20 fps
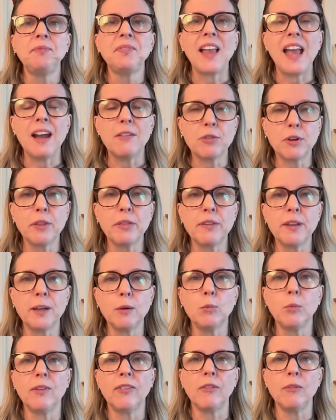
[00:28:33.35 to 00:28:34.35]

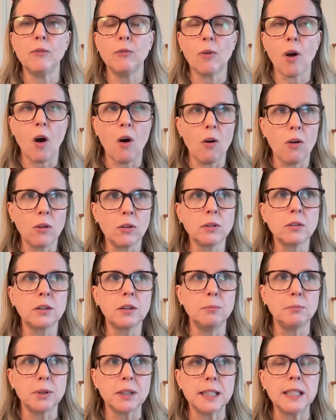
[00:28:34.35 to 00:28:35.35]
Everything was all
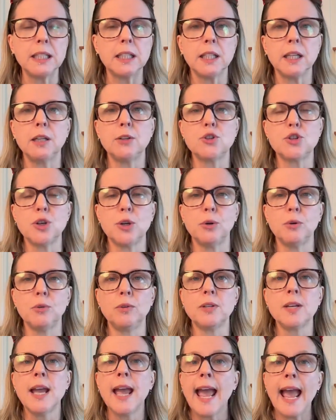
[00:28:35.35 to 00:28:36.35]
completely attuned,